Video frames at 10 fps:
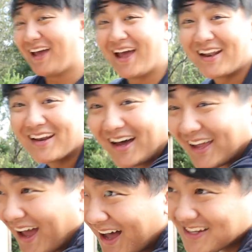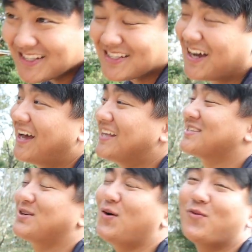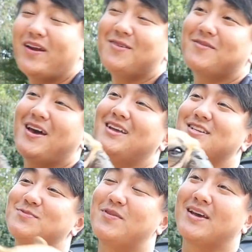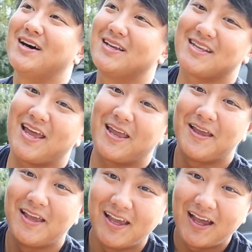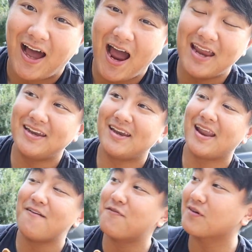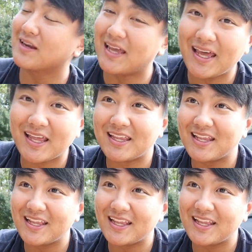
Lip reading: And it's so weird, man, just because like I never get